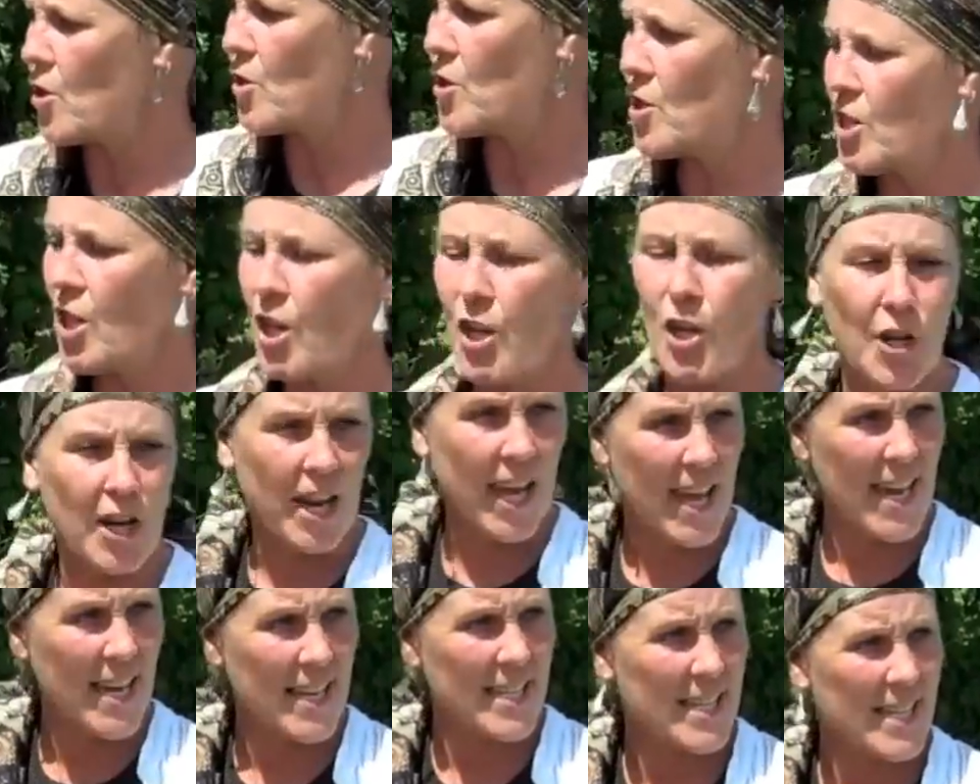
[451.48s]
you turn
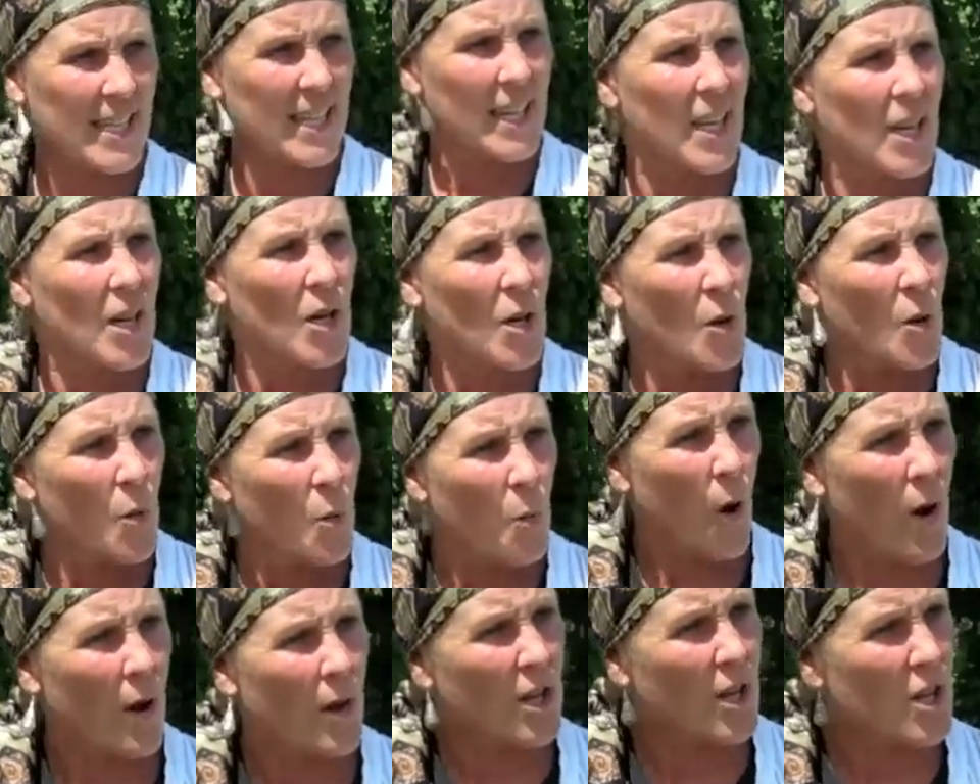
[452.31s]
it.
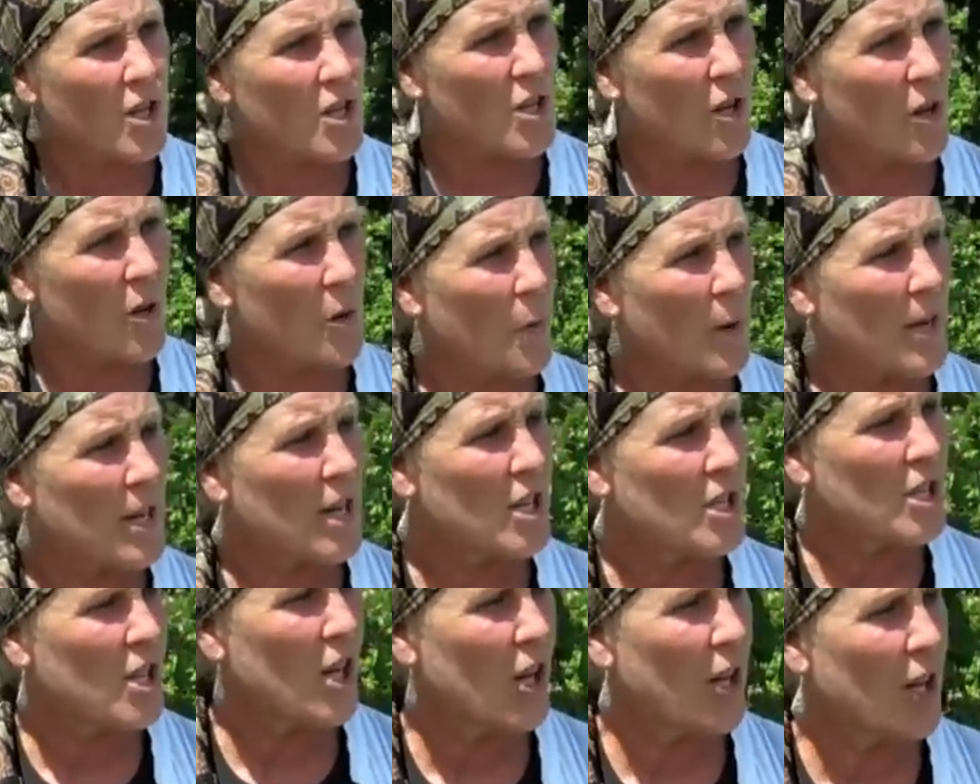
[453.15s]
What you're doing when you
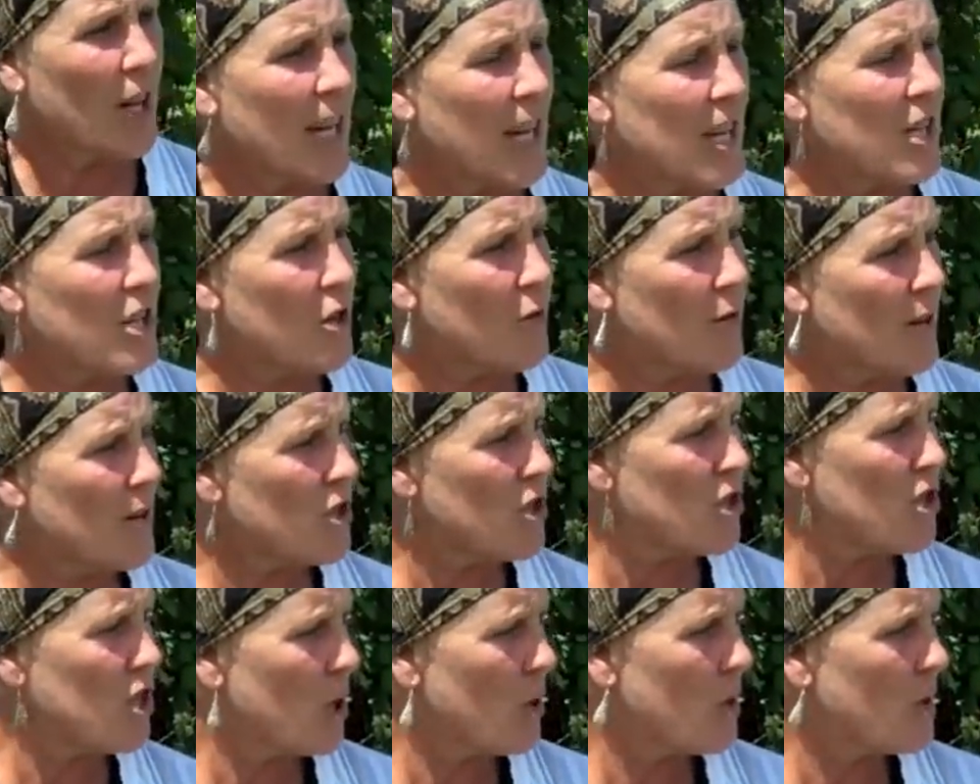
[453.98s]
turn it is you're
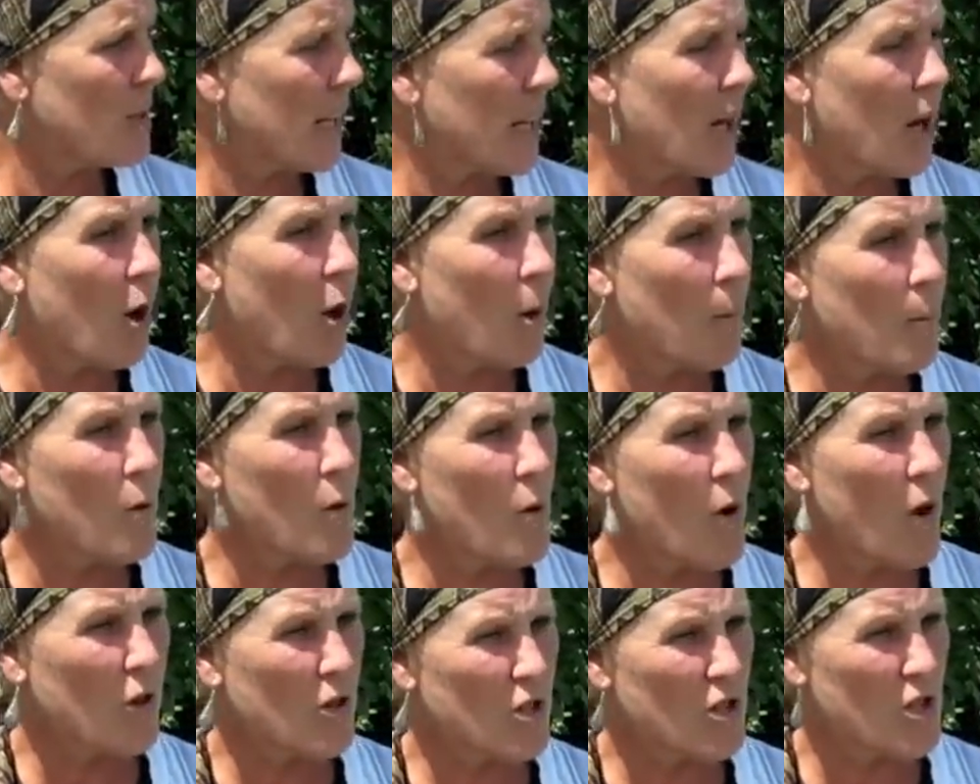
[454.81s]
introducing a lot
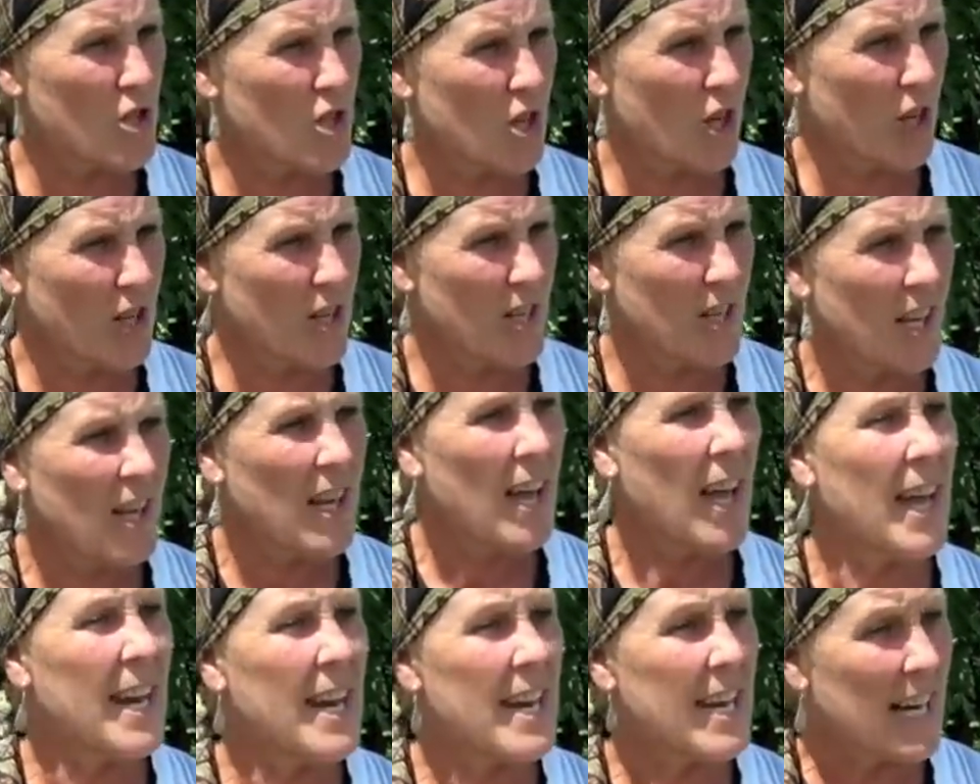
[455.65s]
more oxygen
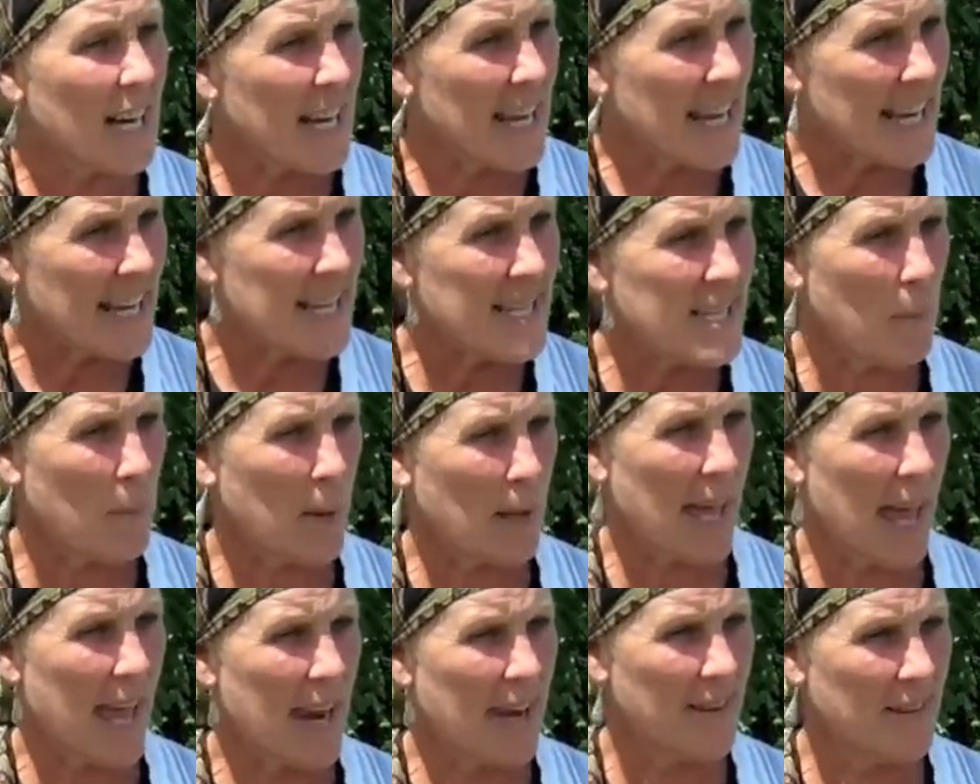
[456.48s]
and it'll heat up
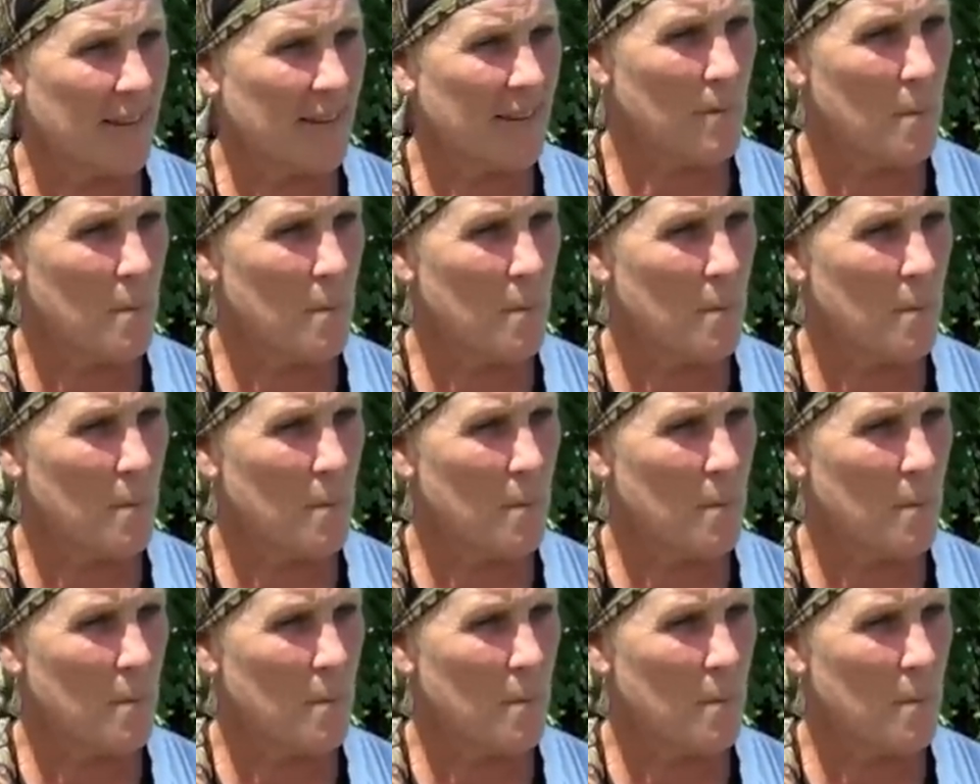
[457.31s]
again.